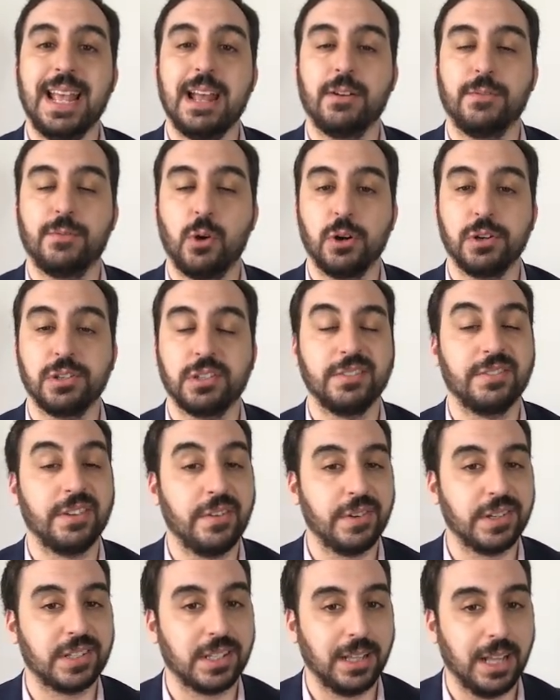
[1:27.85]
and of course your
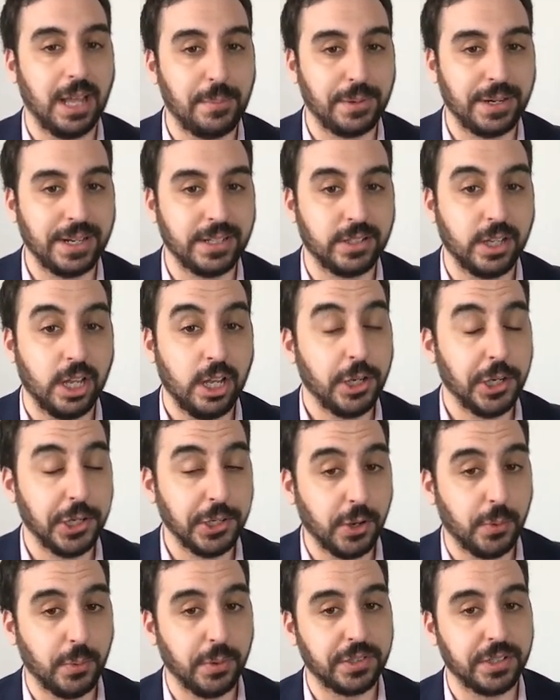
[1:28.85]
favorite celebrities, you
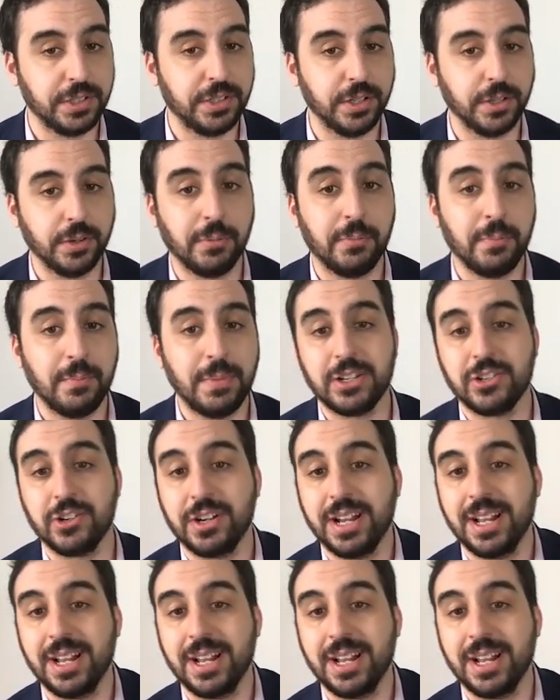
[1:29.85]
know what to do. Make sure